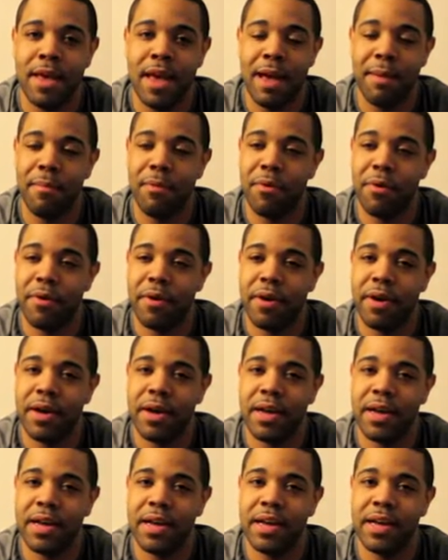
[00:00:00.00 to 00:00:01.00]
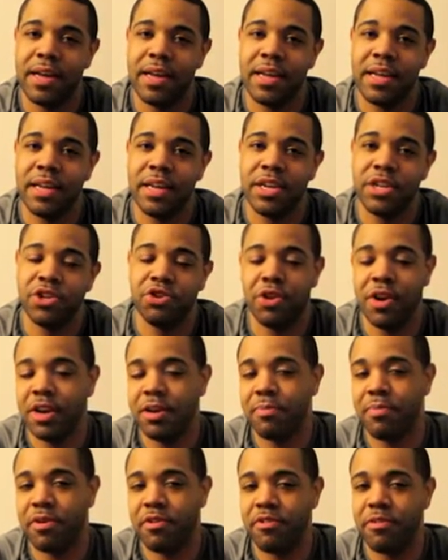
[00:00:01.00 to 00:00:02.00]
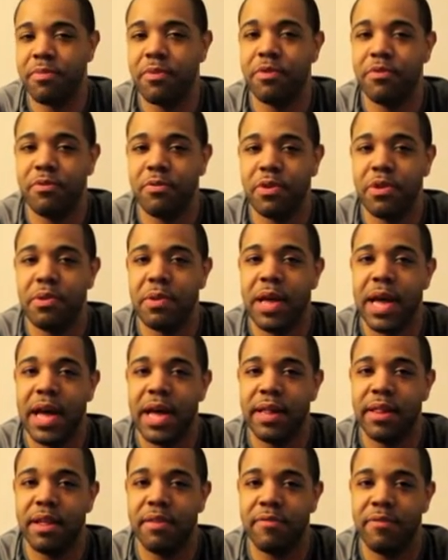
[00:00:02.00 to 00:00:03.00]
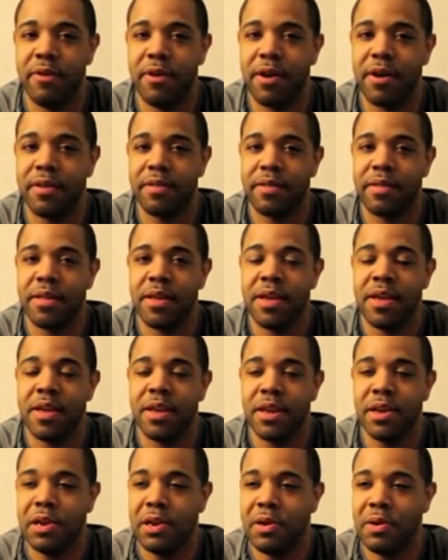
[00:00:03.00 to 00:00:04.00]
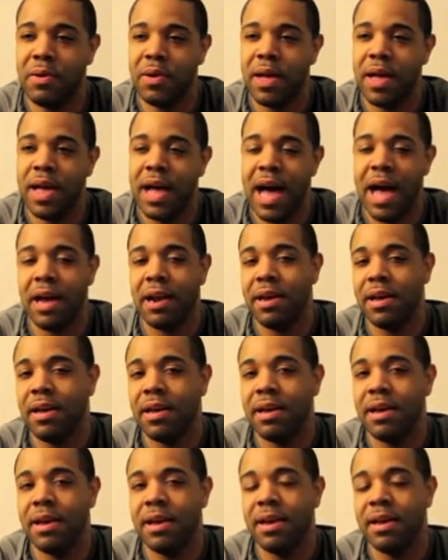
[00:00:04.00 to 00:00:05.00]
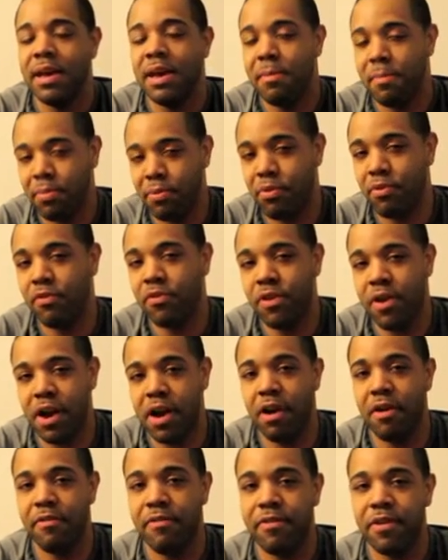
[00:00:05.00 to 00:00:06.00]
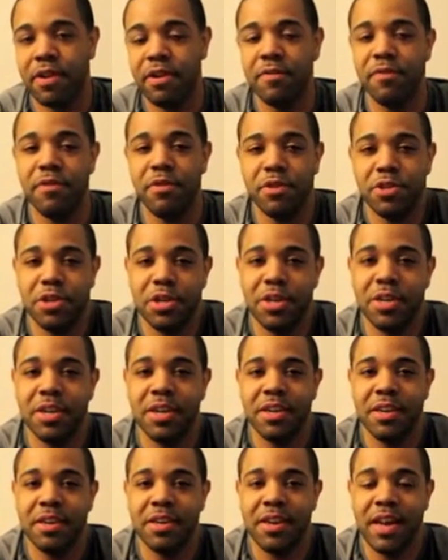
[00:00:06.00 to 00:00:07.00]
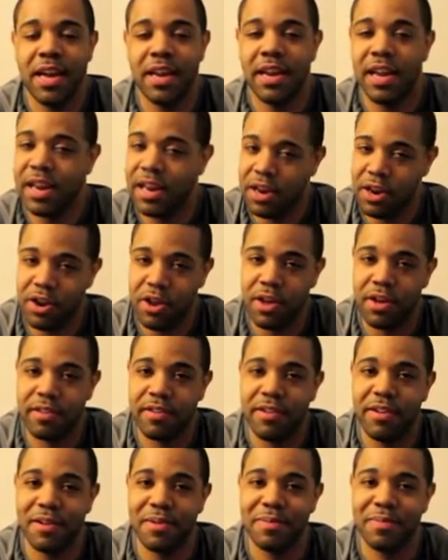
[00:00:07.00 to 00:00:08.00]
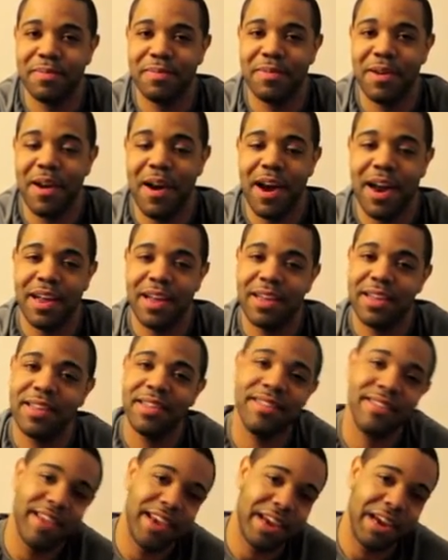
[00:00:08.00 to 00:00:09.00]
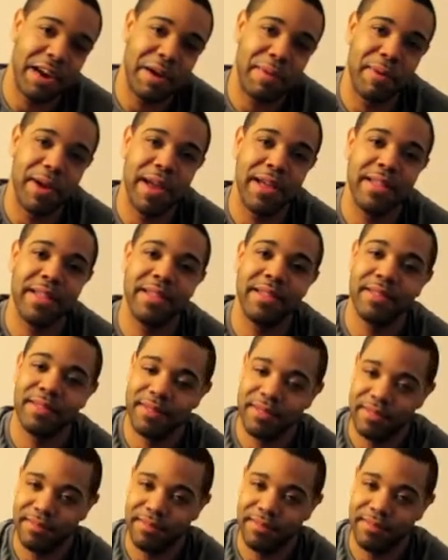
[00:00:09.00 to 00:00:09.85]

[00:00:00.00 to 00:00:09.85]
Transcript: and more uh, trading principles with you guys as far as, you know, how to improve your health in the future and in the long term. All right? Take care, guys.